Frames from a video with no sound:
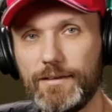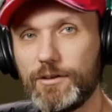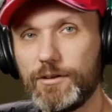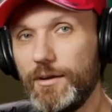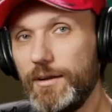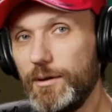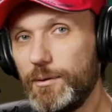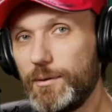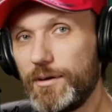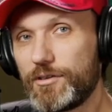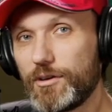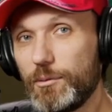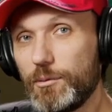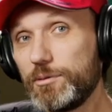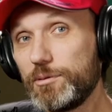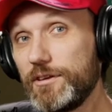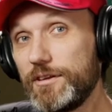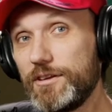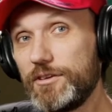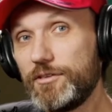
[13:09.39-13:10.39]
So anyways,
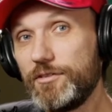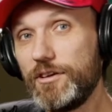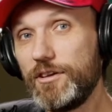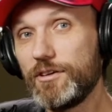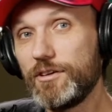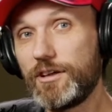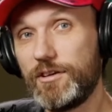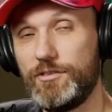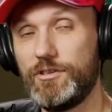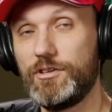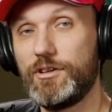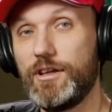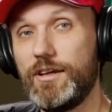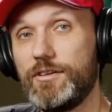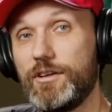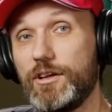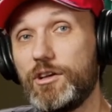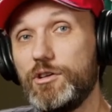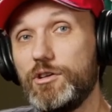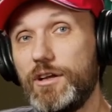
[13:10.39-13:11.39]
hopefully this video gives you
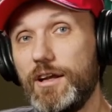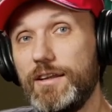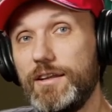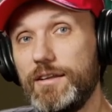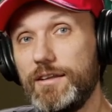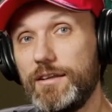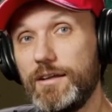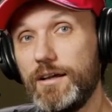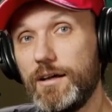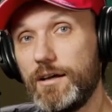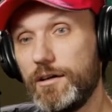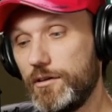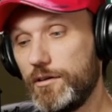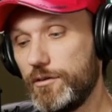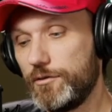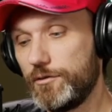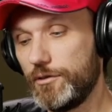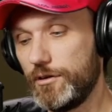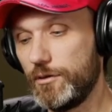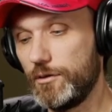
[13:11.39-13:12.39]
guys a good idea
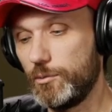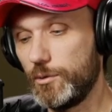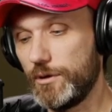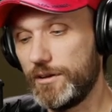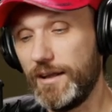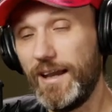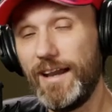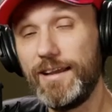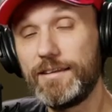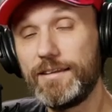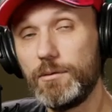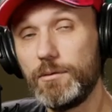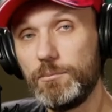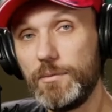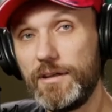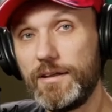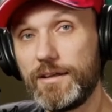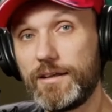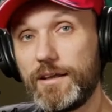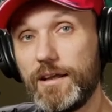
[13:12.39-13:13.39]
of uh, what the ATEM
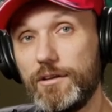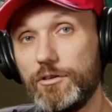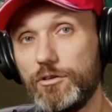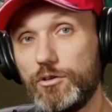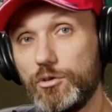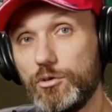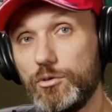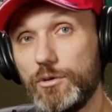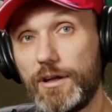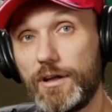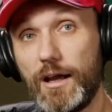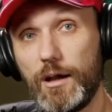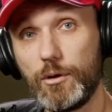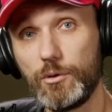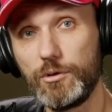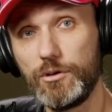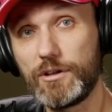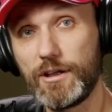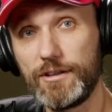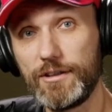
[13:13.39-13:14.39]
Mini can do and how
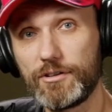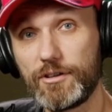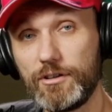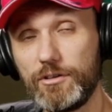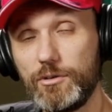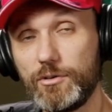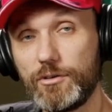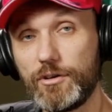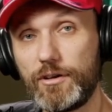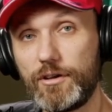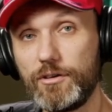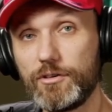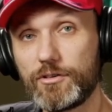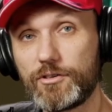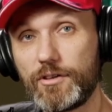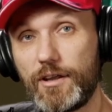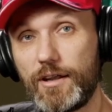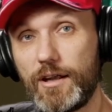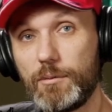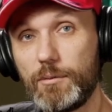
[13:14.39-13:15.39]
you guys can use it in your
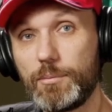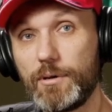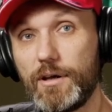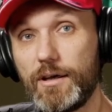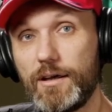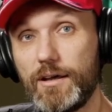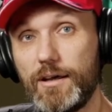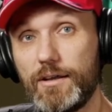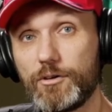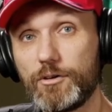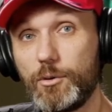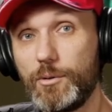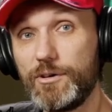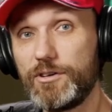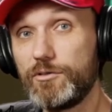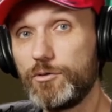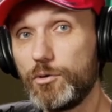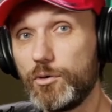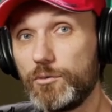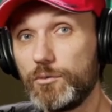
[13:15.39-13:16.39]
setup. Uh, as always,
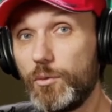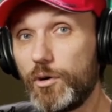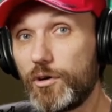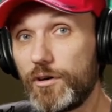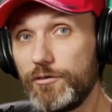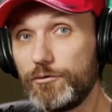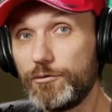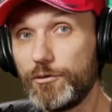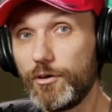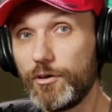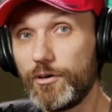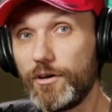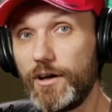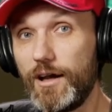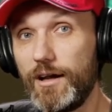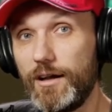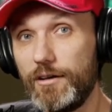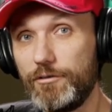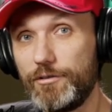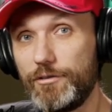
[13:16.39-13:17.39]
if you want more info,
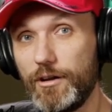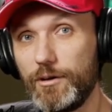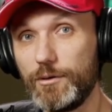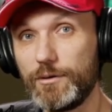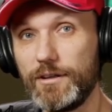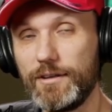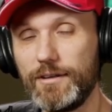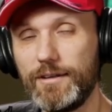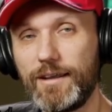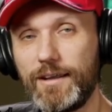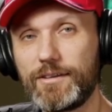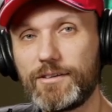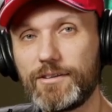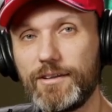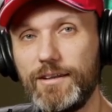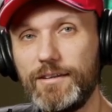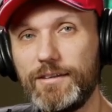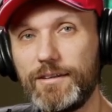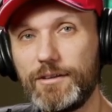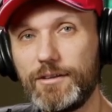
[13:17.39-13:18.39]
uh, follow the links
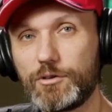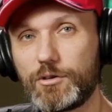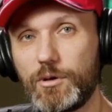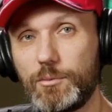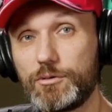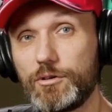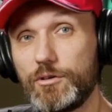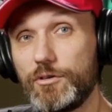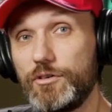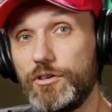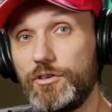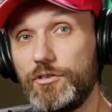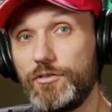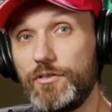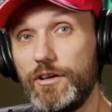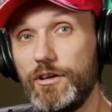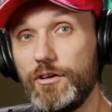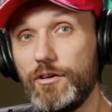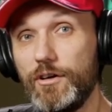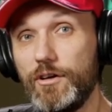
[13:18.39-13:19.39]
in the description of this
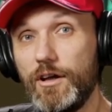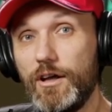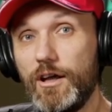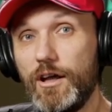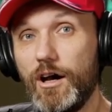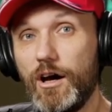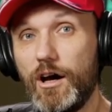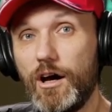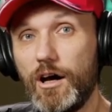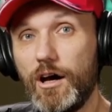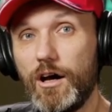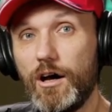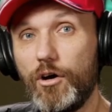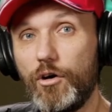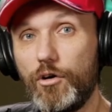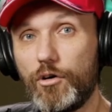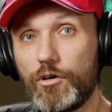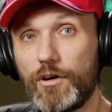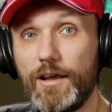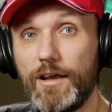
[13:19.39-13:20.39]
video uh,
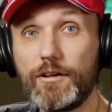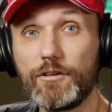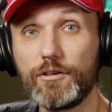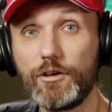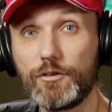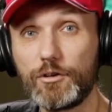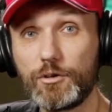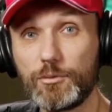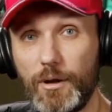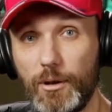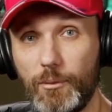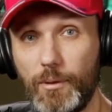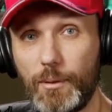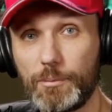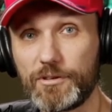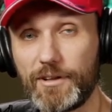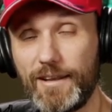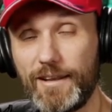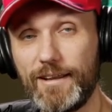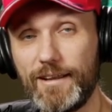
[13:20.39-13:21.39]
or head on over to my
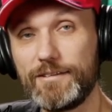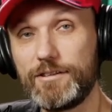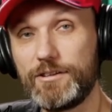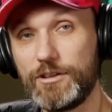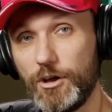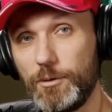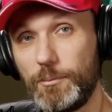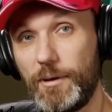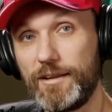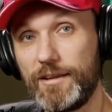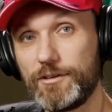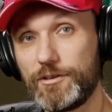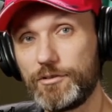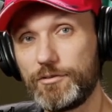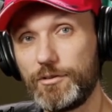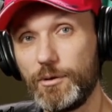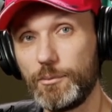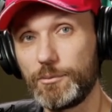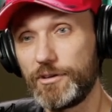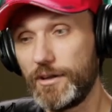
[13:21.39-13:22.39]
website at
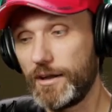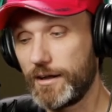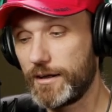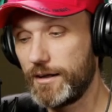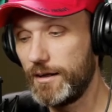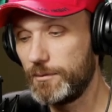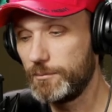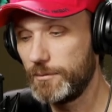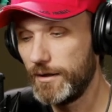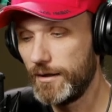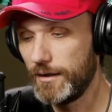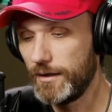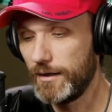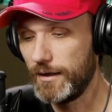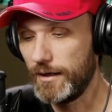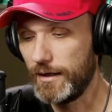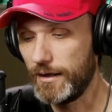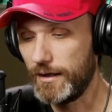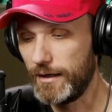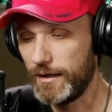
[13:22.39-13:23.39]
tomantosfilms.com.
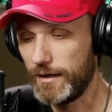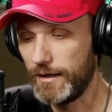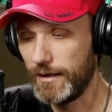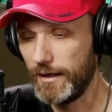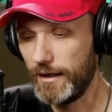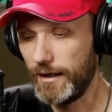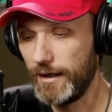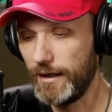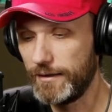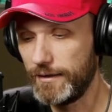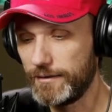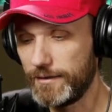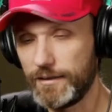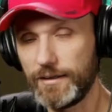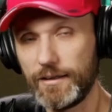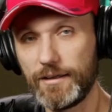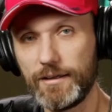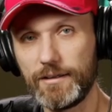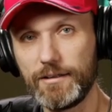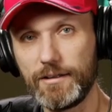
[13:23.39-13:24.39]
Uh, and
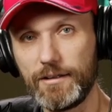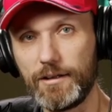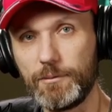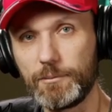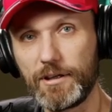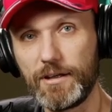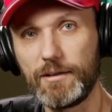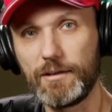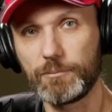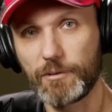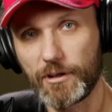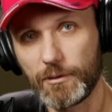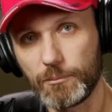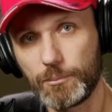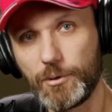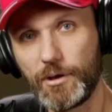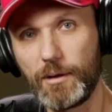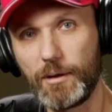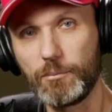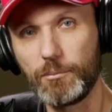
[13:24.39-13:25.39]
uh, yeah, I'm going to
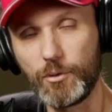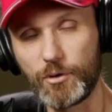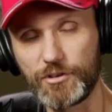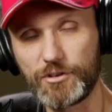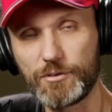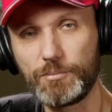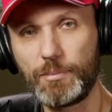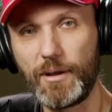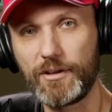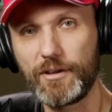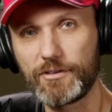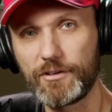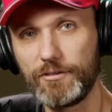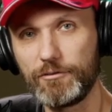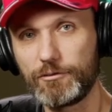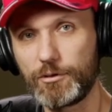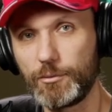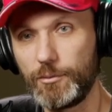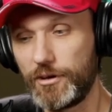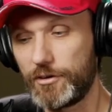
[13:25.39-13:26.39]
put up more specs and
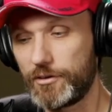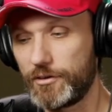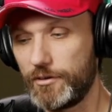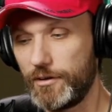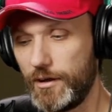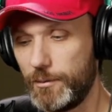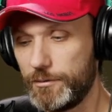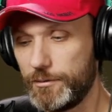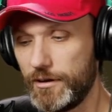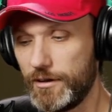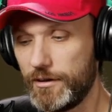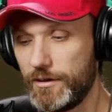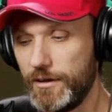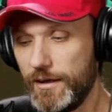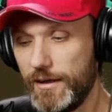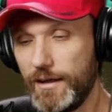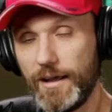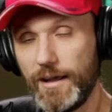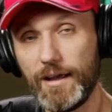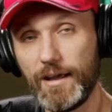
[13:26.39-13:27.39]
information up there.
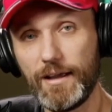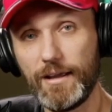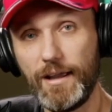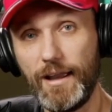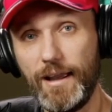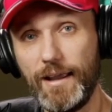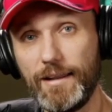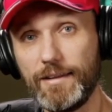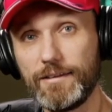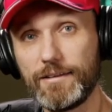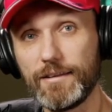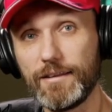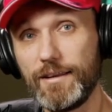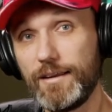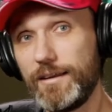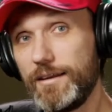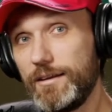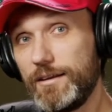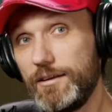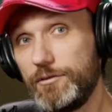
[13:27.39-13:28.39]
and
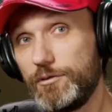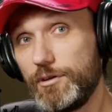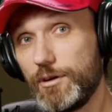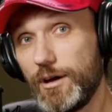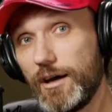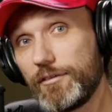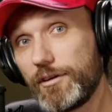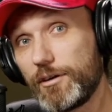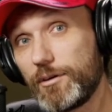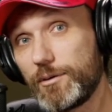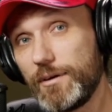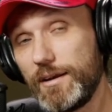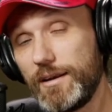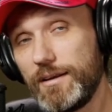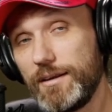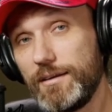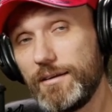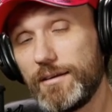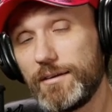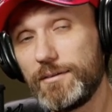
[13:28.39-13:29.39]
if you haven't
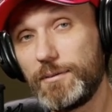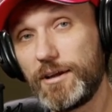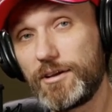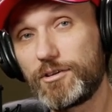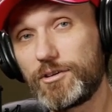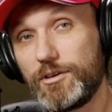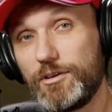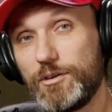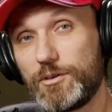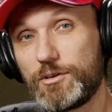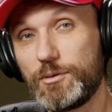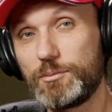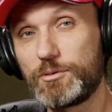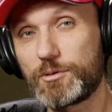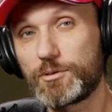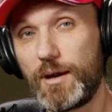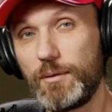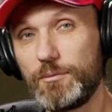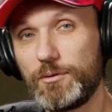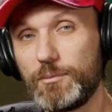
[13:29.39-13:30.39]
already, make sure you
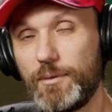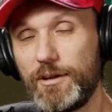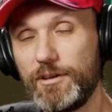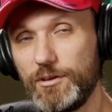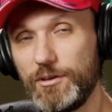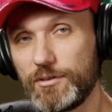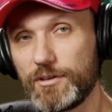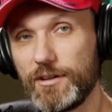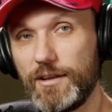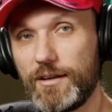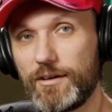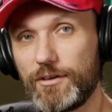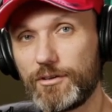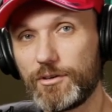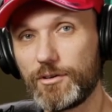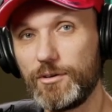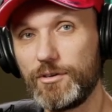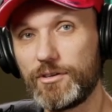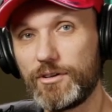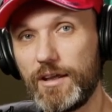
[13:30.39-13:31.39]
subscribe to my newsletter
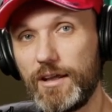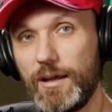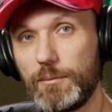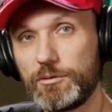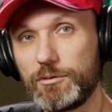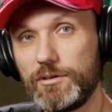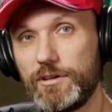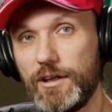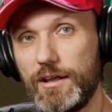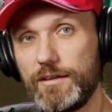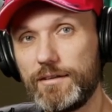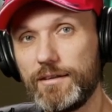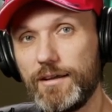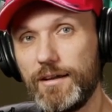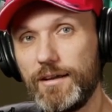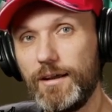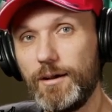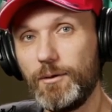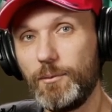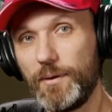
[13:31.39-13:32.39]
so you stay up to date
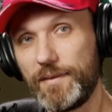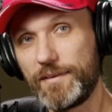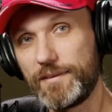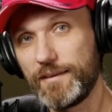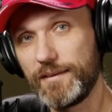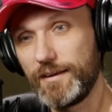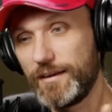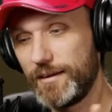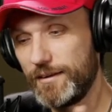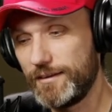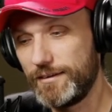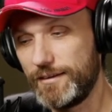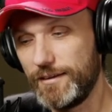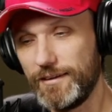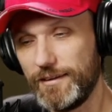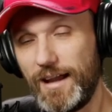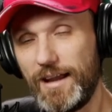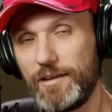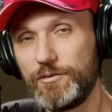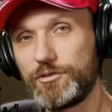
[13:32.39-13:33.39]
with the, the
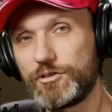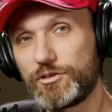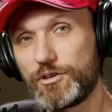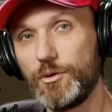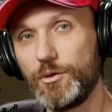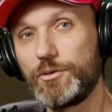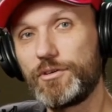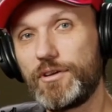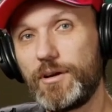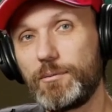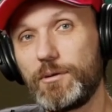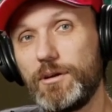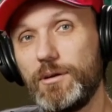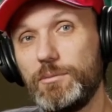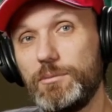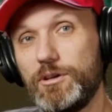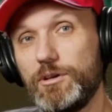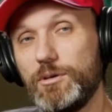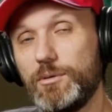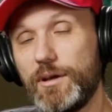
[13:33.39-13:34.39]
live shows that I'm going
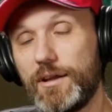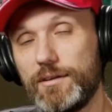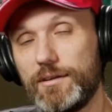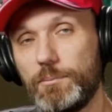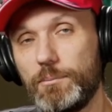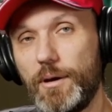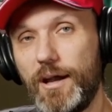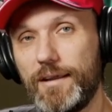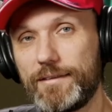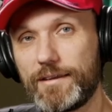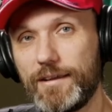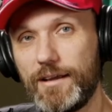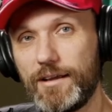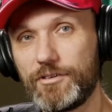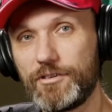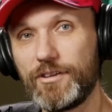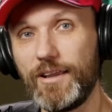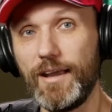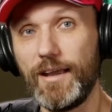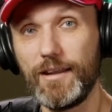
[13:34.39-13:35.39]
to be doing in the
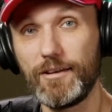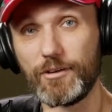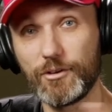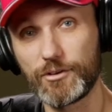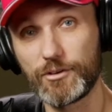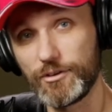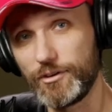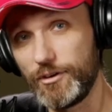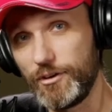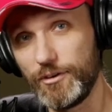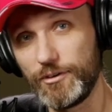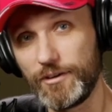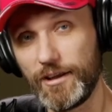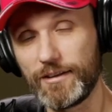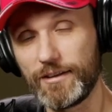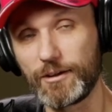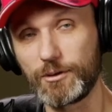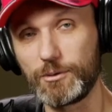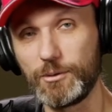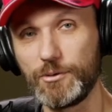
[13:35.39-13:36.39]
podcast and also all the
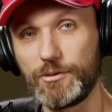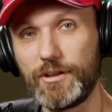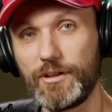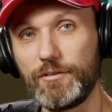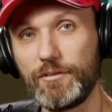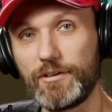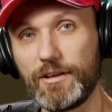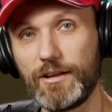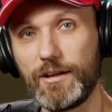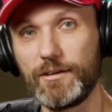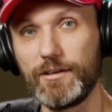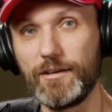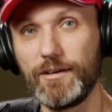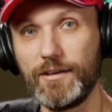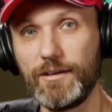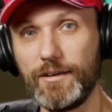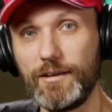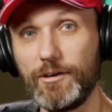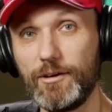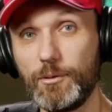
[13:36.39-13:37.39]
other cool stuff that
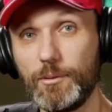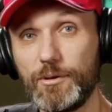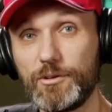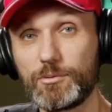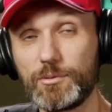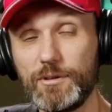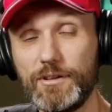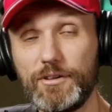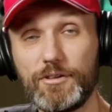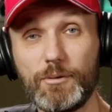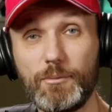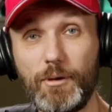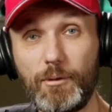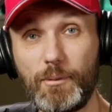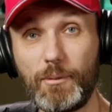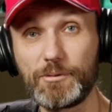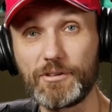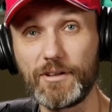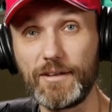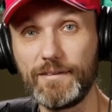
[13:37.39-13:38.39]
I, I always release on my
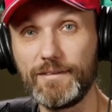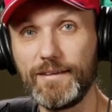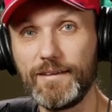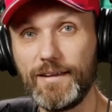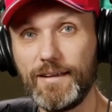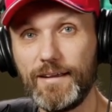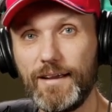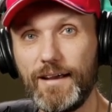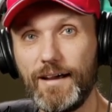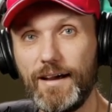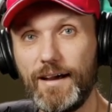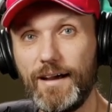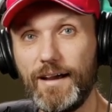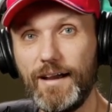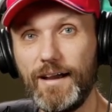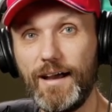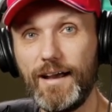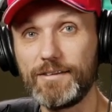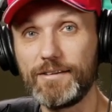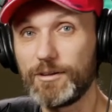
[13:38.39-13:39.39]
website. Uh,
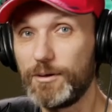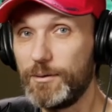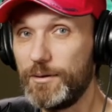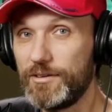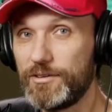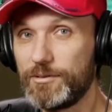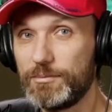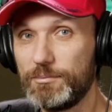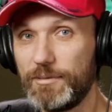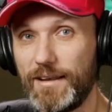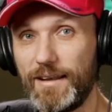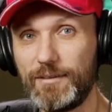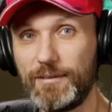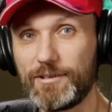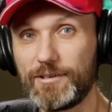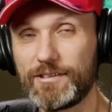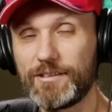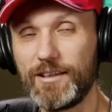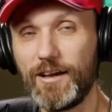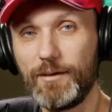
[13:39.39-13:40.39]
as always, my name
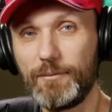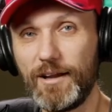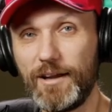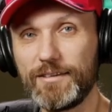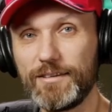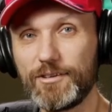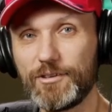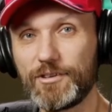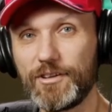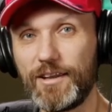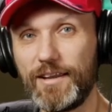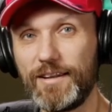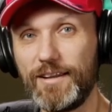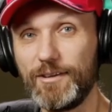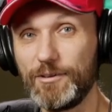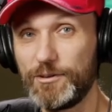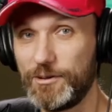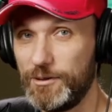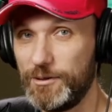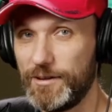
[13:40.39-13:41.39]
is Tom Antos, and
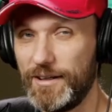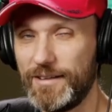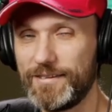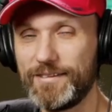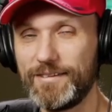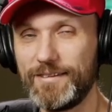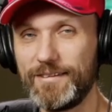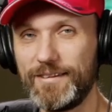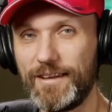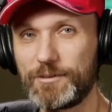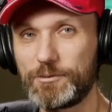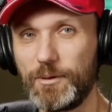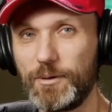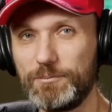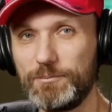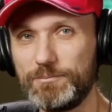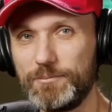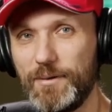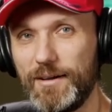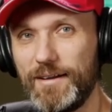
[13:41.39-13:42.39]
I'll see you guys in the next
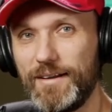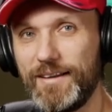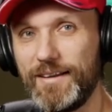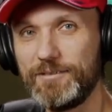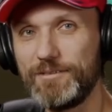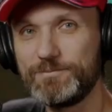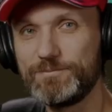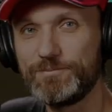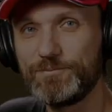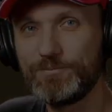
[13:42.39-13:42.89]
one. Bye.